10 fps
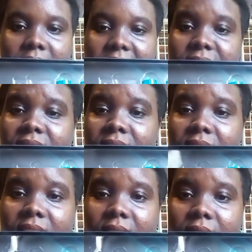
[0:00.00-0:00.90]
I think
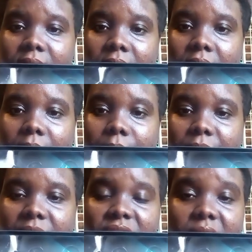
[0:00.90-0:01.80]
that
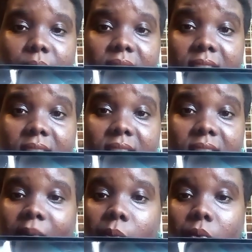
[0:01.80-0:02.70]
these are really nice.
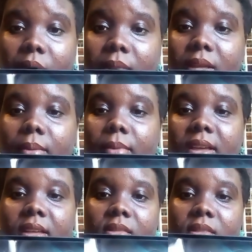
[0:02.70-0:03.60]
I've worn them.
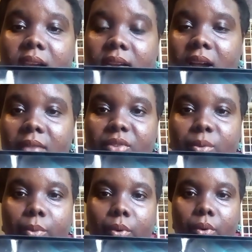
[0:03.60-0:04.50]
They are
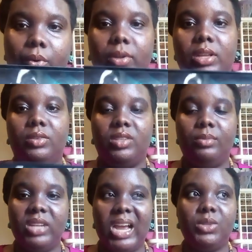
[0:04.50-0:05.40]
comfortable.
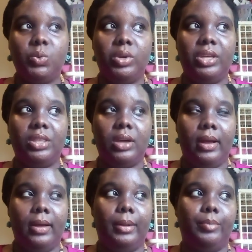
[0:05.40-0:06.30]
Sometimes with
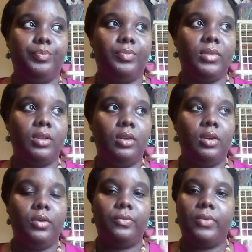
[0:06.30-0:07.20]

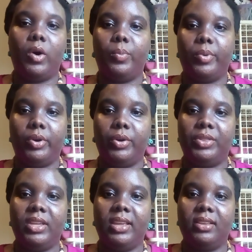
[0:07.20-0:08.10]
faux pearl
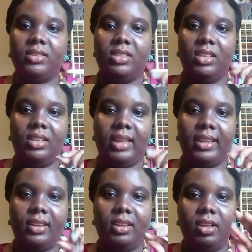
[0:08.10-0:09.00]
things, the
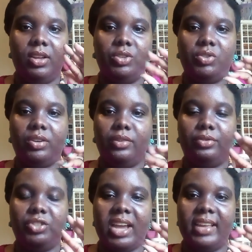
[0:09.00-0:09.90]
like sort of
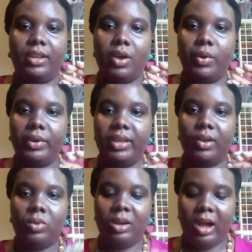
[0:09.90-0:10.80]
shiny coating can
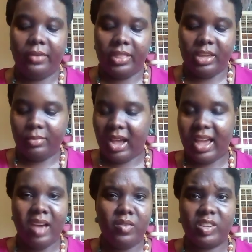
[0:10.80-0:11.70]
rub off of them. I
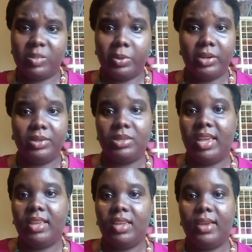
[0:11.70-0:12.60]
haven't experienced
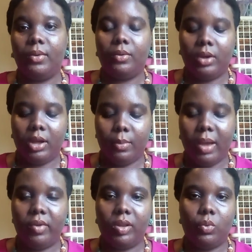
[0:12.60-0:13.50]
that yet.
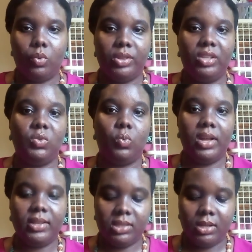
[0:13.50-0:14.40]
I've only worn these
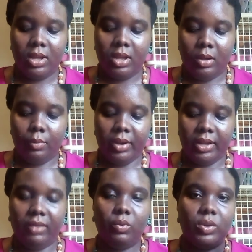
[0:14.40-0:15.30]
once,
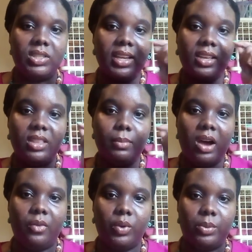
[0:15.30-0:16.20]
but even with taking them
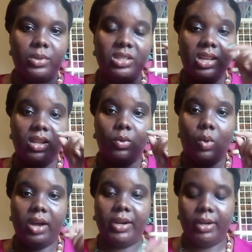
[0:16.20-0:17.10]
off with micellar
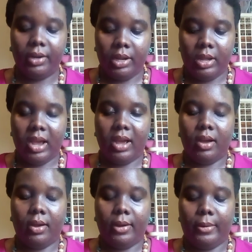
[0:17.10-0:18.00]
water,
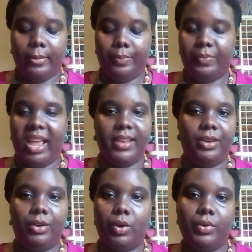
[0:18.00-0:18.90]
I
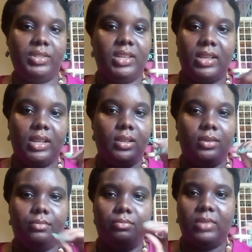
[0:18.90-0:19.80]
didn't notice
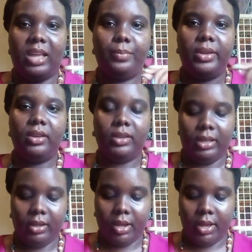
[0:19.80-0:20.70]
any like
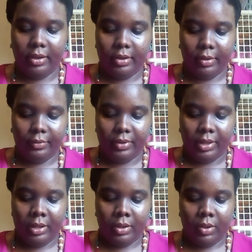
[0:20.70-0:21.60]
peeling of
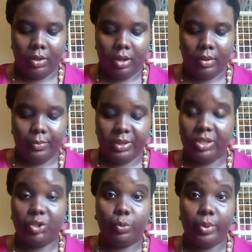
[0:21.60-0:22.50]

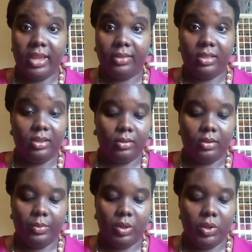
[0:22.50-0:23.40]
potential paint that
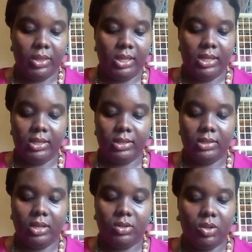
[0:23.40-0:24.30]
could be on these.
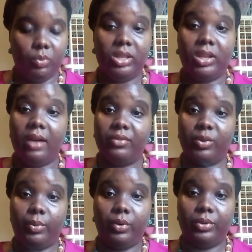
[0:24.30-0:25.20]
So really
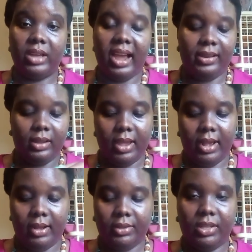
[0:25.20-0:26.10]
comfortable, the eye
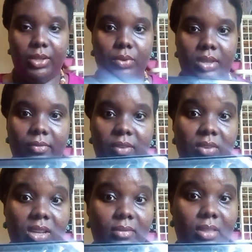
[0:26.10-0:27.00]
decals, and you get
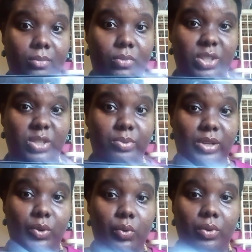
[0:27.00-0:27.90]
50 of them, which is
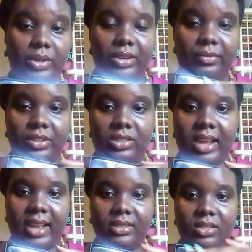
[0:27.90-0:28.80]
pretty cool in different
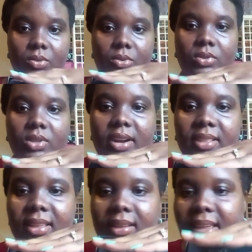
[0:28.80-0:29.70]
sizes. Sorry, that